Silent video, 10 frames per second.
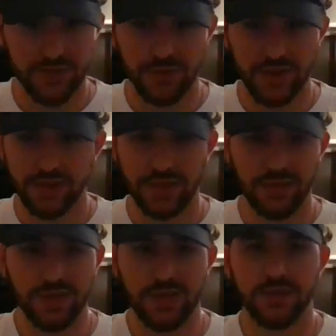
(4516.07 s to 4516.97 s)
Again, like
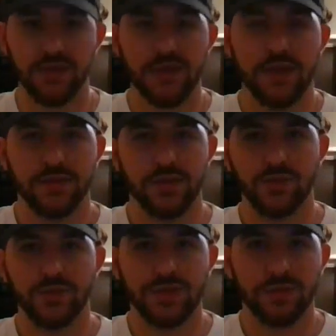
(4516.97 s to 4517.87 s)
you said,
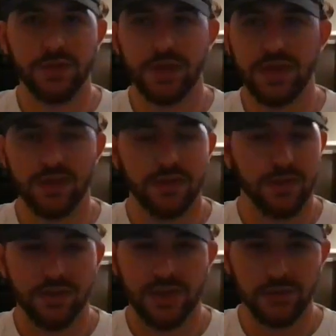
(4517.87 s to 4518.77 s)
this was somebody
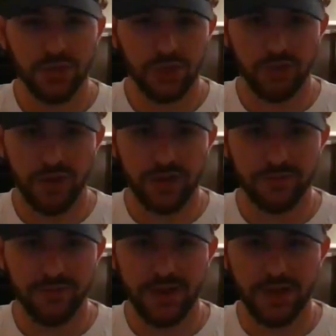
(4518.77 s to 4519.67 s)
that was just trying
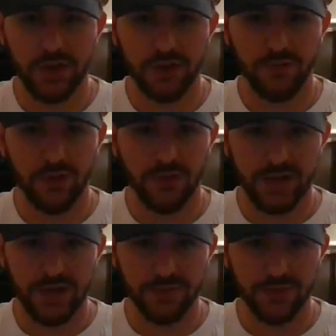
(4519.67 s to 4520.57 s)
to find a cure for
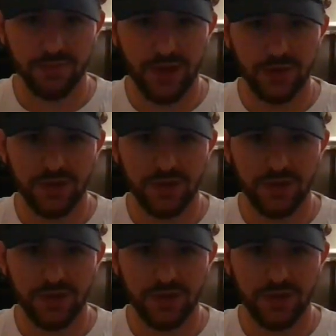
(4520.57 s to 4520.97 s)
Alzheimer's, right?